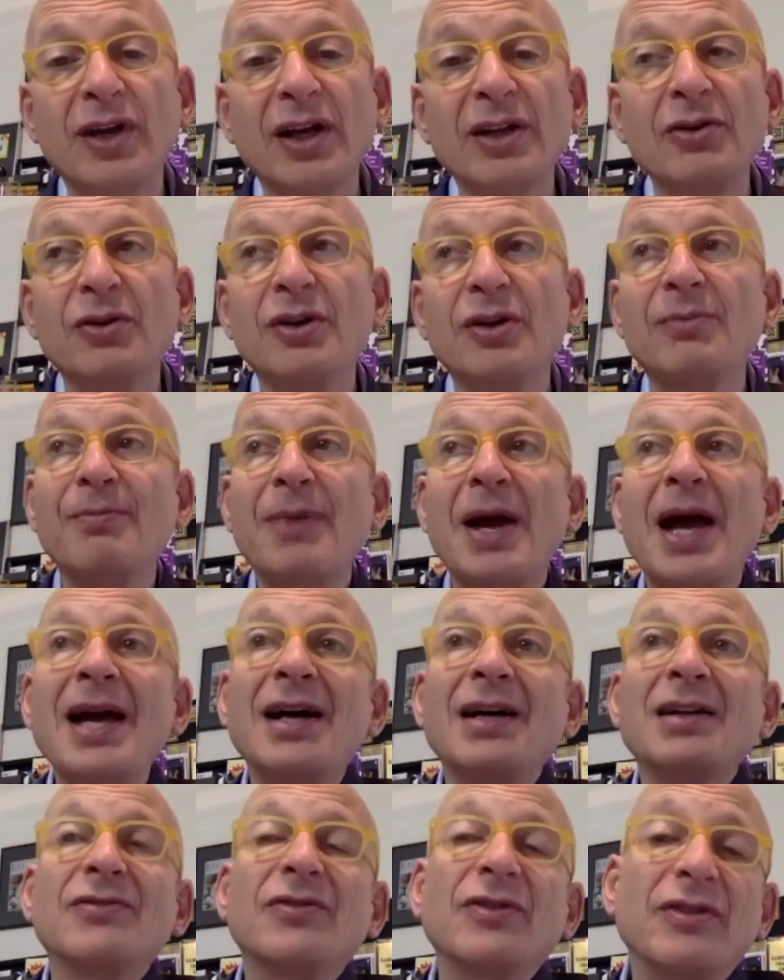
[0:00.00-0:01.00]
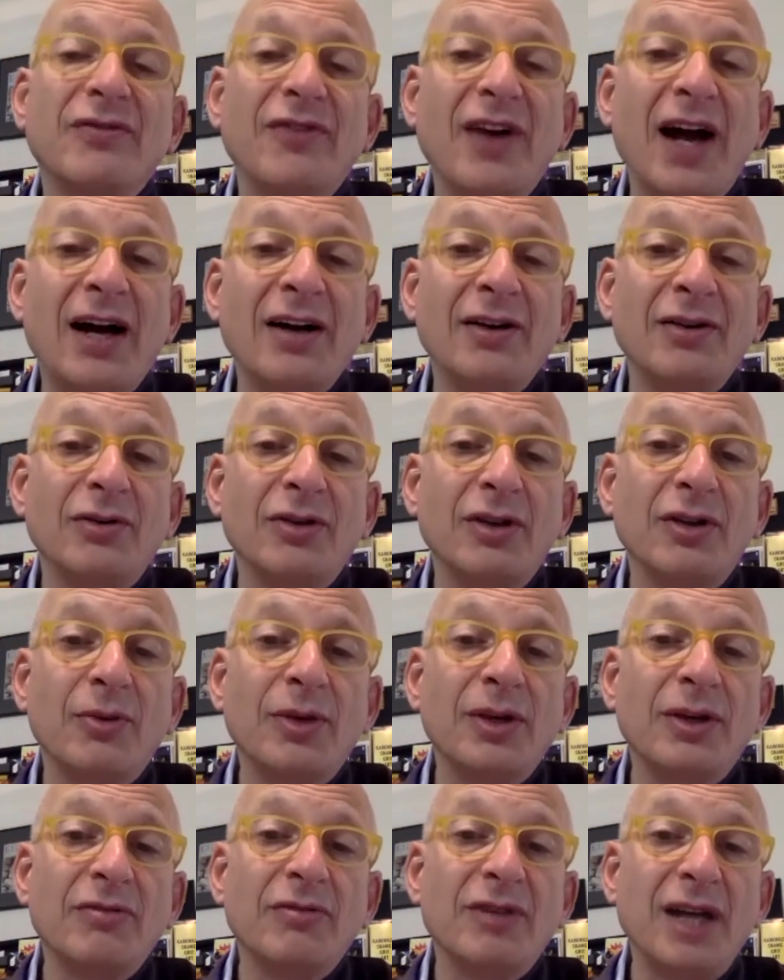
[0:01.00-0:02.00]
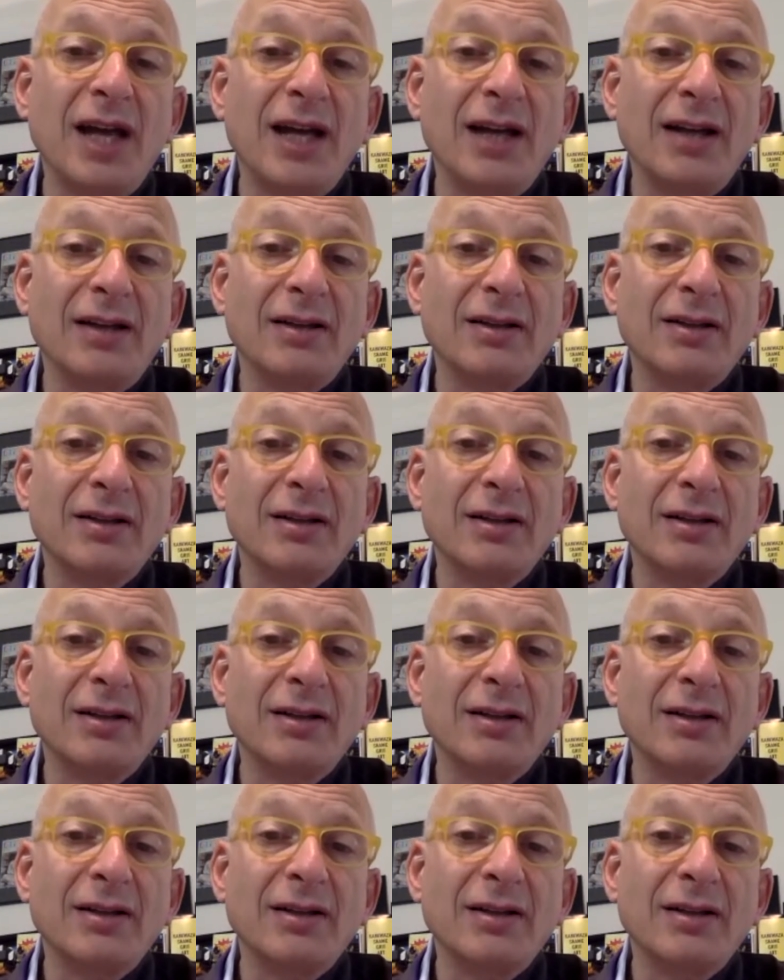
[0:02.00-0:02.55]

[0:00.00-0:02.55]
and you can pay us for the value that we create.